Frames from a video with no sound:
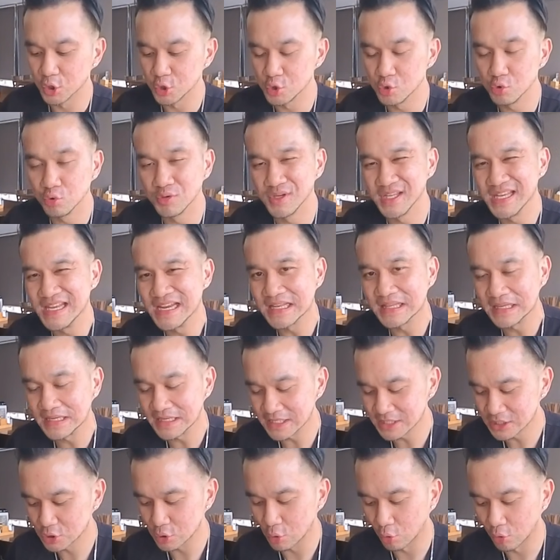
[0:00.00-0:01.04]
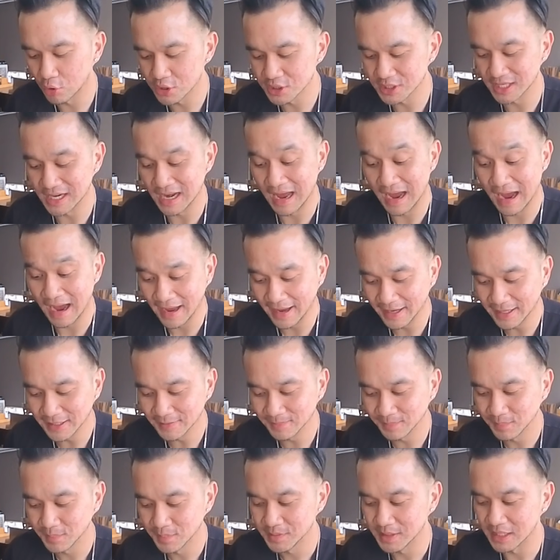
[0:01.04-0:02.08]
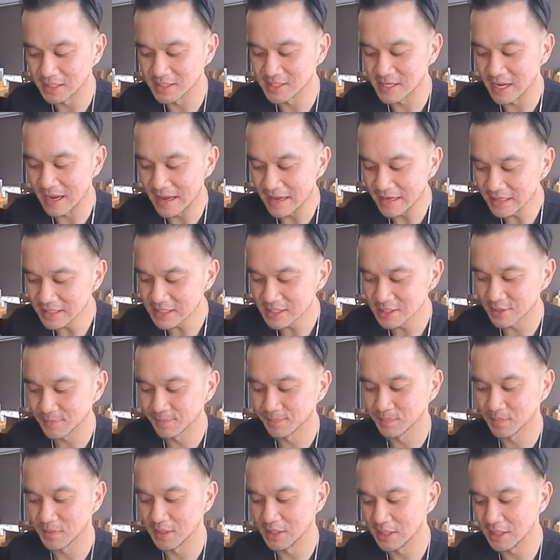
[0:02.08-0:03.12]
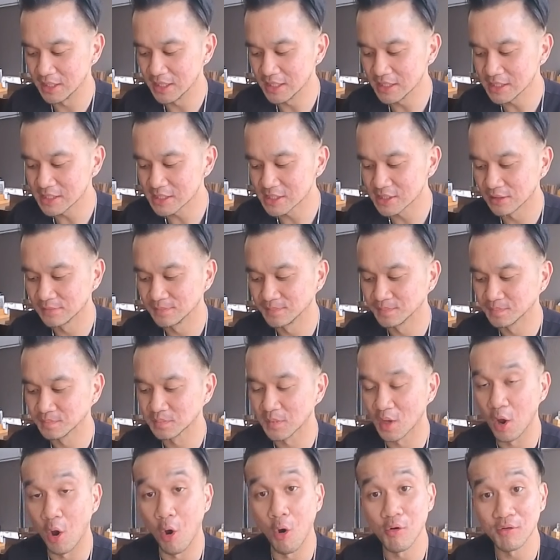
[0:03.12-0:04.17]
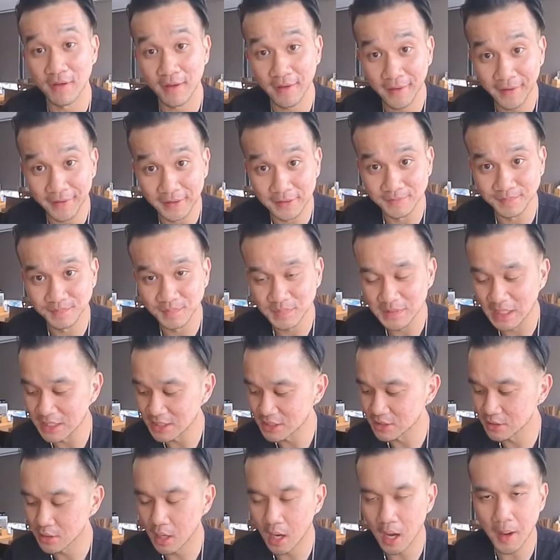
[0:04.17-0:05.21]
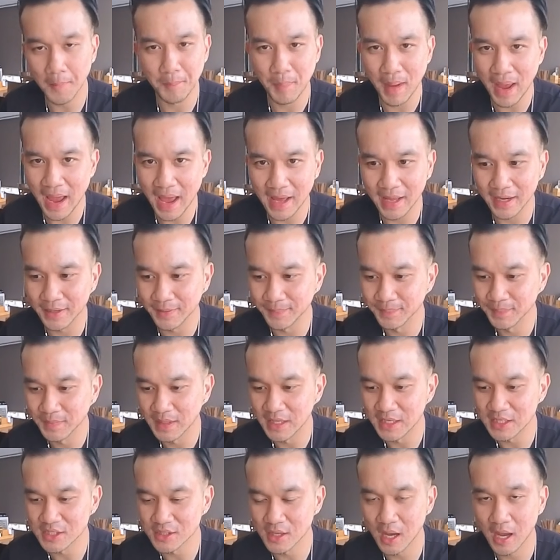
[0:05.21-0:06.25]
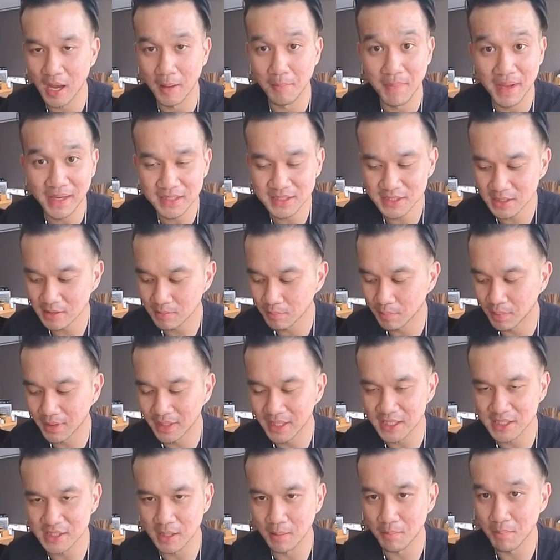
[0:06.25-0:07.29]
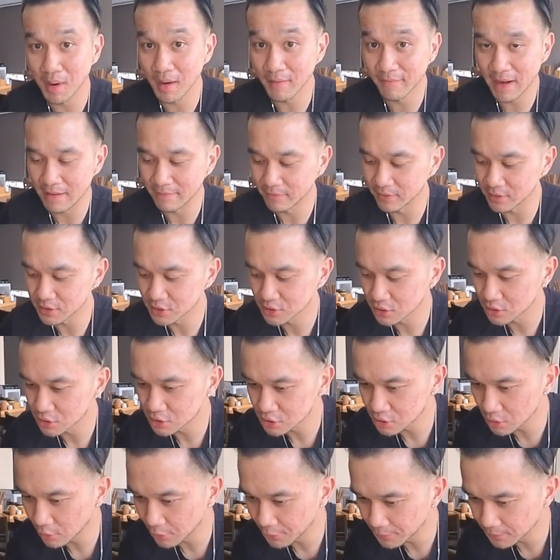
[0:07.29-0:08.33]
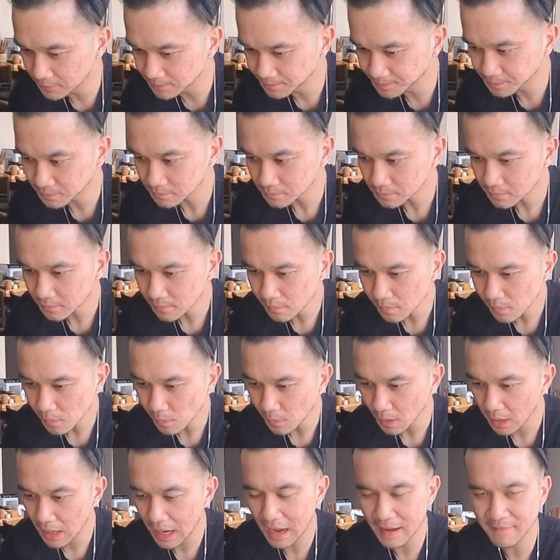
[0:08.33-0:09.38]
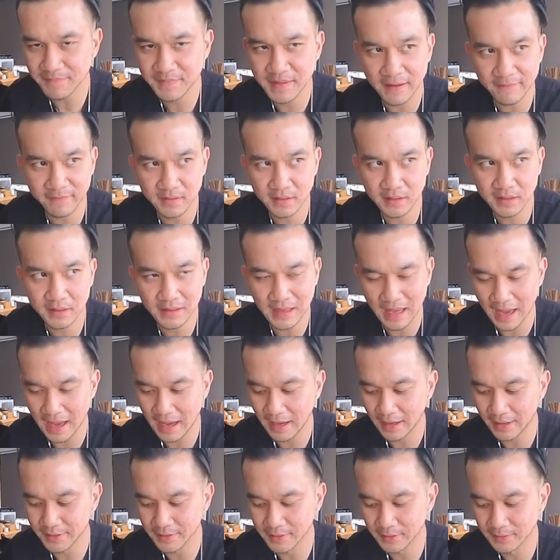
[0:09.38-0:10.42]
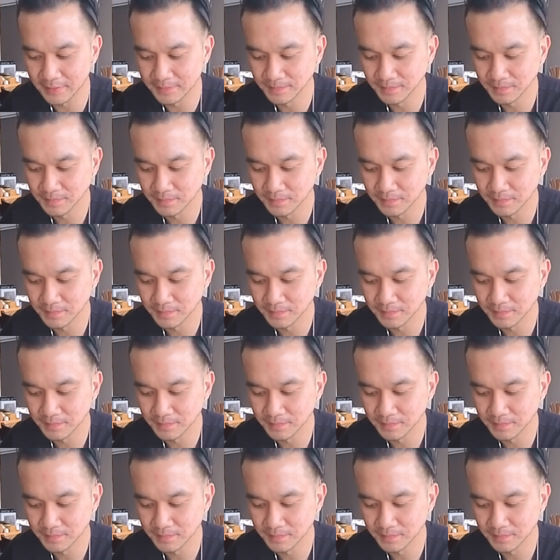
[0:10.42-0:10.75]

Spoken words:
the uniqueness scores it high. The taste is okay. It's not bad. It's not amazing, but it's above average. So I've definitely had,